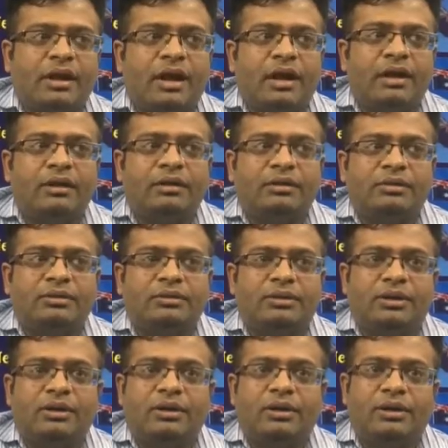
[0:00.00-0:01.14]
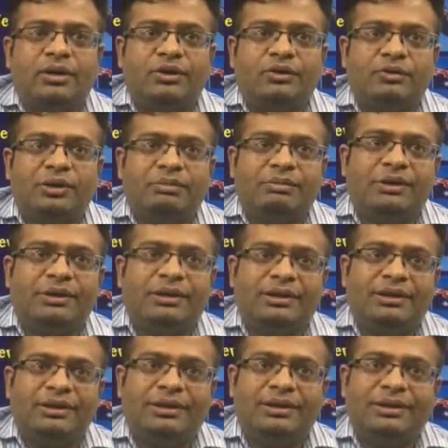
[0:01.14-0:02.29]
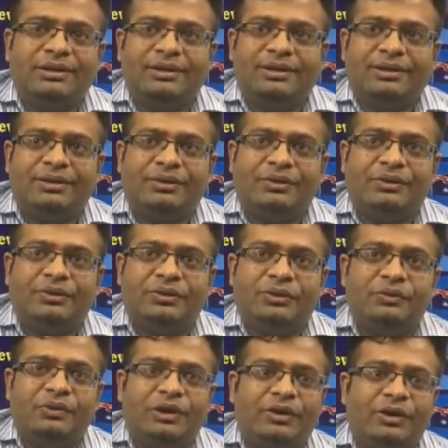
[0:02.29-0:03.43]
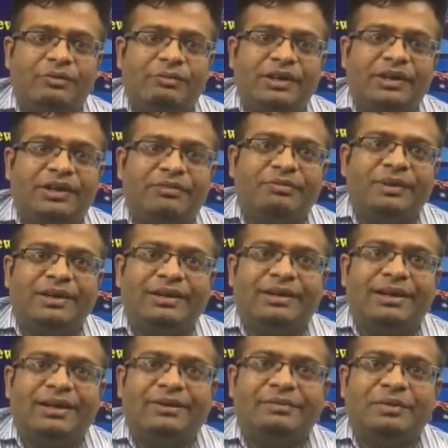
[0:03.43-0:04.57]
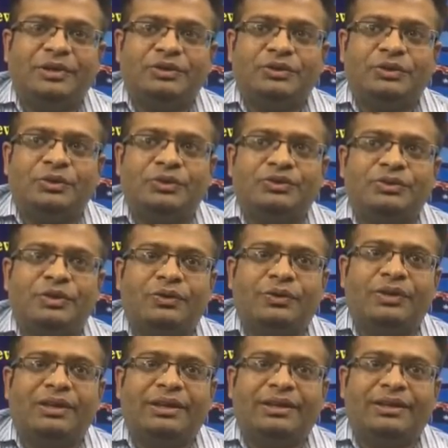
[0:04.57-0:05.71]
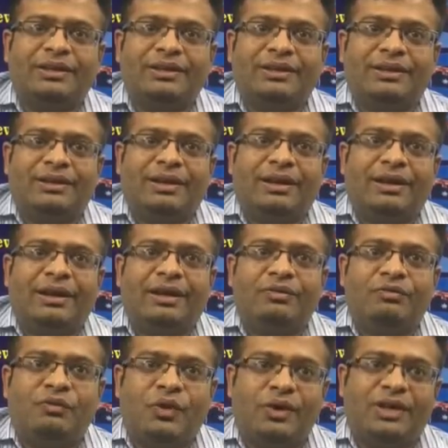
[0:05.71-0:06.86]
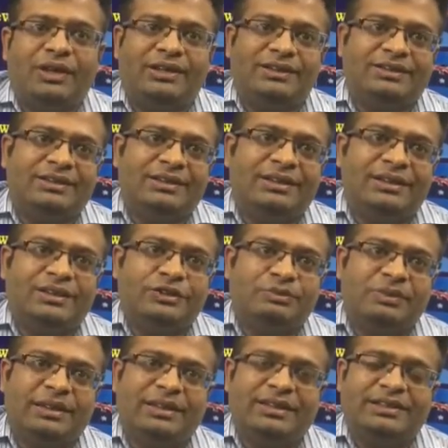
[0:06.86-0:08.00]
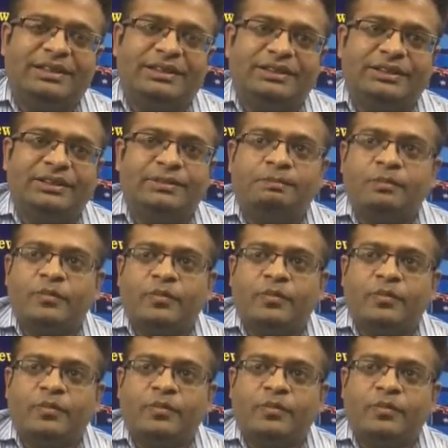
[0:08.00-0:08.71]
And you will not believe me that my scores were only in 40s in speaking section.